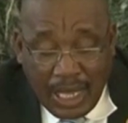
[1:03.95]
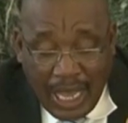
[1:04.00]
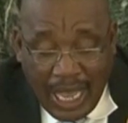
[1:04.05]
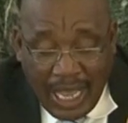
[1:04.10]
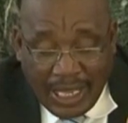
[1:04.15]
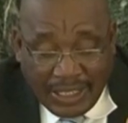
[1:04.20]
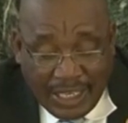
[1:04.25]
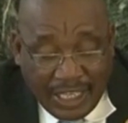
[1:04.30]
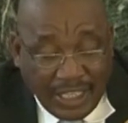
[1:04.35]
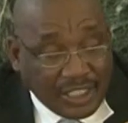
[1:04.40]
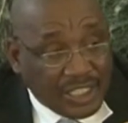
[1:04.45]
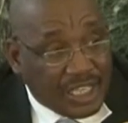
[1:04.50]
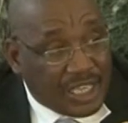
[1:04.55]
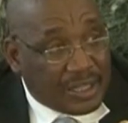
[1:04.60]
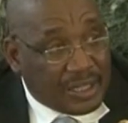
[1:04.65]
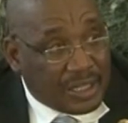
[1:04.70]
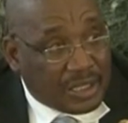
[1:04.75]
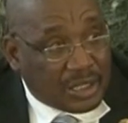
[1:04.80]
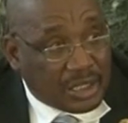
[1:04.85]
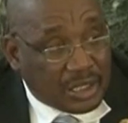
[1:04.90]
I dare say
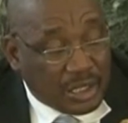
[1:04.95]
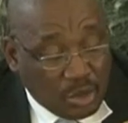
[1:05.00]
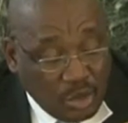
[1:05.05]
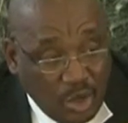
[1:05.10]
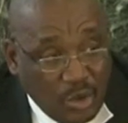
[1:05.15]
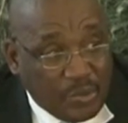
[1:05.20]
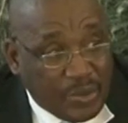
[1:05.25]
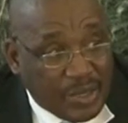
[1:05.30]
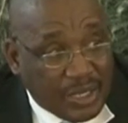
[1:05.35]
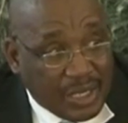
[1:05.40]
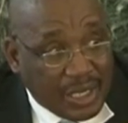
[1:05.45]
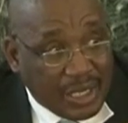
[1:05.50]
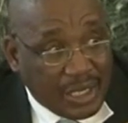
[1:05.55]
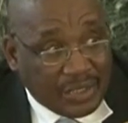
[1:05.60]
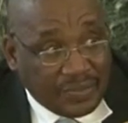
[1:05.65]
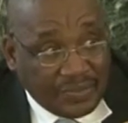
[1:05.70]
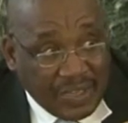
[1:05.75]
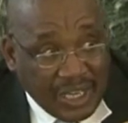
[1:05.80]
this topic is